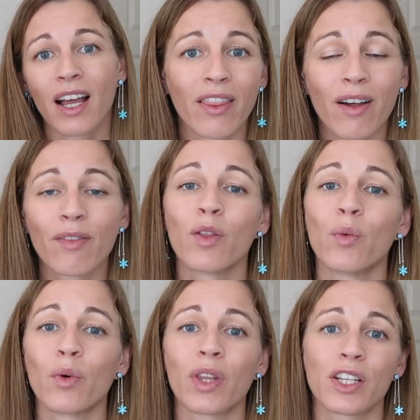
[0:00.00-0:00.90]
I love the
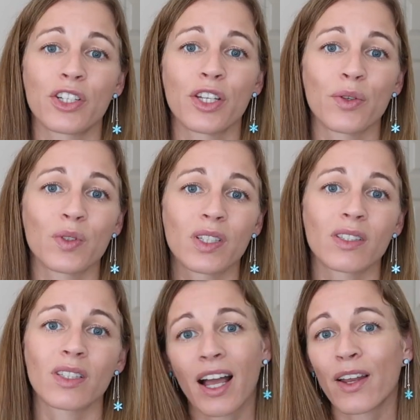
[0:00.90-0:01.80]
wool that she uses.